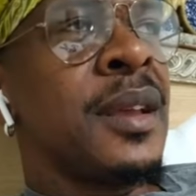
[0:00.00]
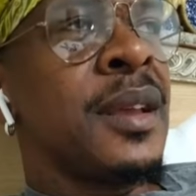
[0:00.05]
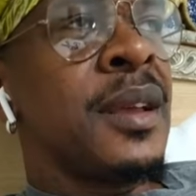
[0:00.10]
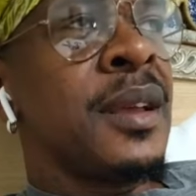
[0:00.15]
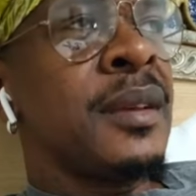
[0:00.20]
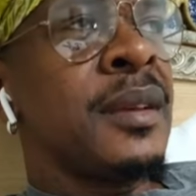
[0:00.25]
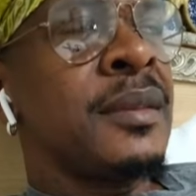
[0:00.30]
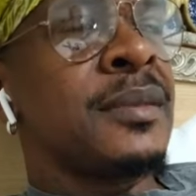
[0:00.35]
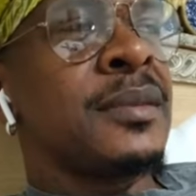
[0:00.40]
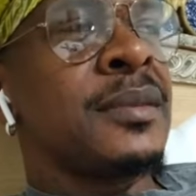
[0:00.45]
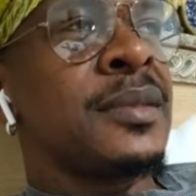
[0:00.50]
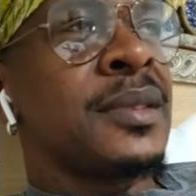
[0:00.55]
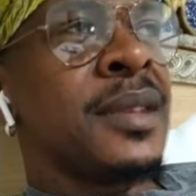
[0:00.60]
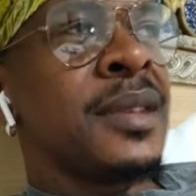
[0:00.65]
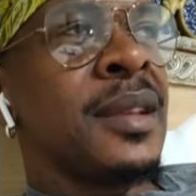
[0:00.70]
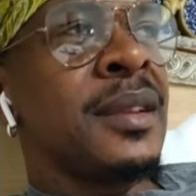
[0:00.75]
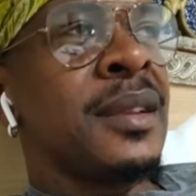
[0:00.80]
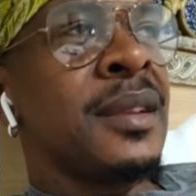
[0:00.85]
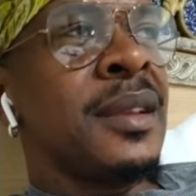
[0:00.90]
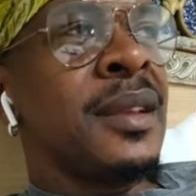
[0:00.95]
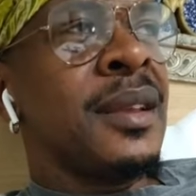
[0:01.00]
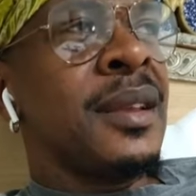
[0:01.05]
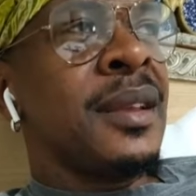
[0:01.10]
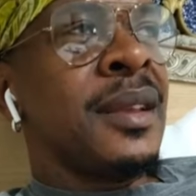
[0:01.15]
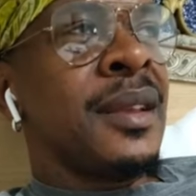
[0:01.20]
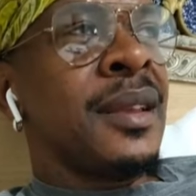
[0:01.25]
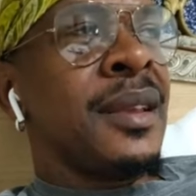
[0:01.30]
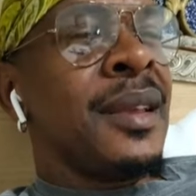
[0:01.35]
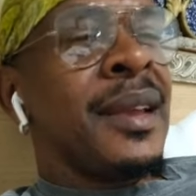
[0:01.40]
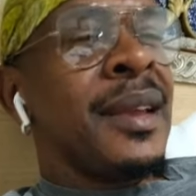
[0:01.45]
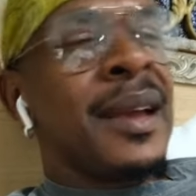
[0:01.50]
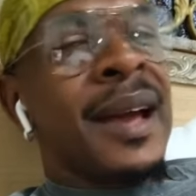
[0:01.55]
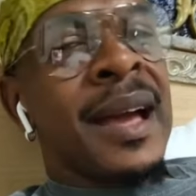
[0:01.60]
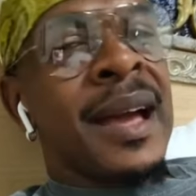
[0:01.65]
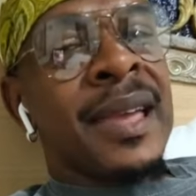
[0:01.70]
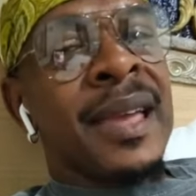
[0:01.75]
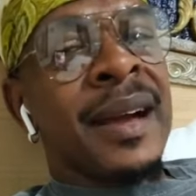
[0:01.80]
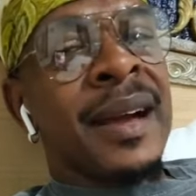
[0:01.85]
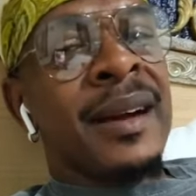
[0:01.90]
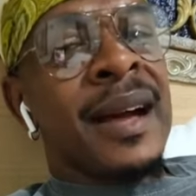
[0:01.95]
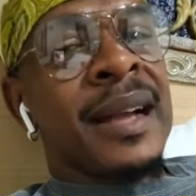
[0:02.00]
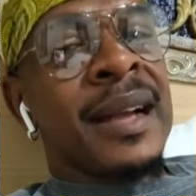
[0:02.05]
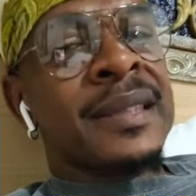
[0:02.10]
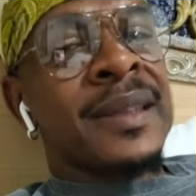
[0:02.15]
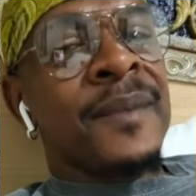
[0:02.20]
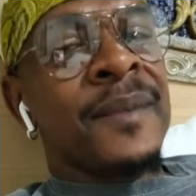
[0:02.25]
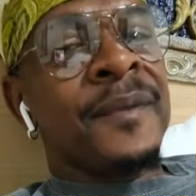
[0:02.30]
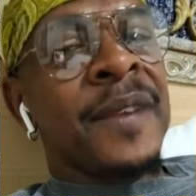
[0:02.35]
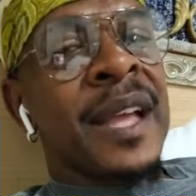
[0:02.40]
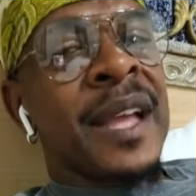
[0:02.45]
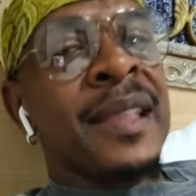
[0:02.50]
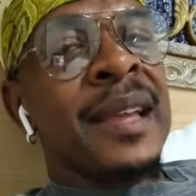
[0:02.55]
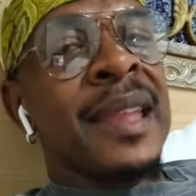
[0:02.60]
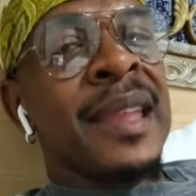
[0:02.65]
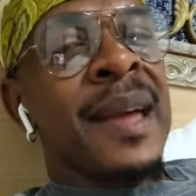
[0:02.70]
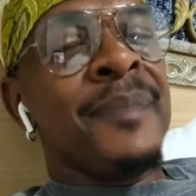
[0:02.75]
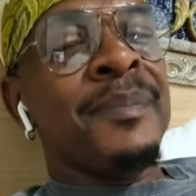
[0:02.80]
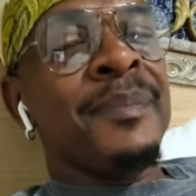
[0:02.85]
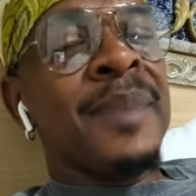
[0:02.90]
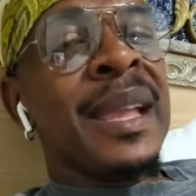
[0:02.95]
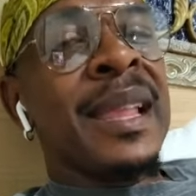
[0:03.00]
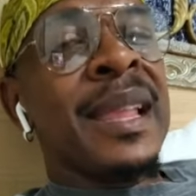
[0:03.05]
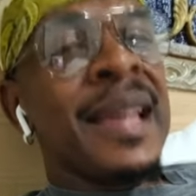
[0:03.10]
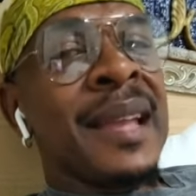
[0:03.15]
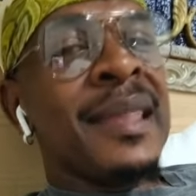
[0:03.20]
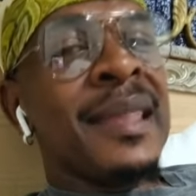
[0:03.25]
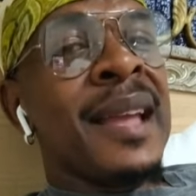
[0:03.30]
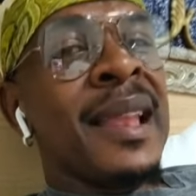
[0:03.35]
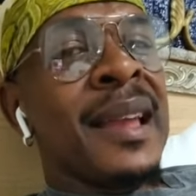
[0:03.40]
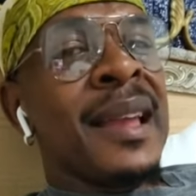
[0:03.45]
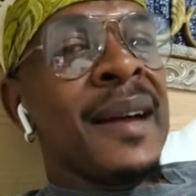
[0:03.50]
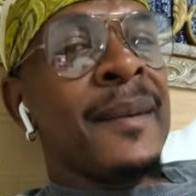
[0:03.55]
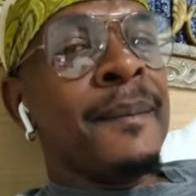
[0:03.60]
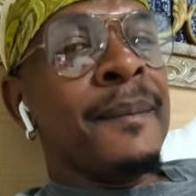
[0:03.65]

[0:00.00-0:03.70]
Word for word: see? And you are going to ask them for another million dollars.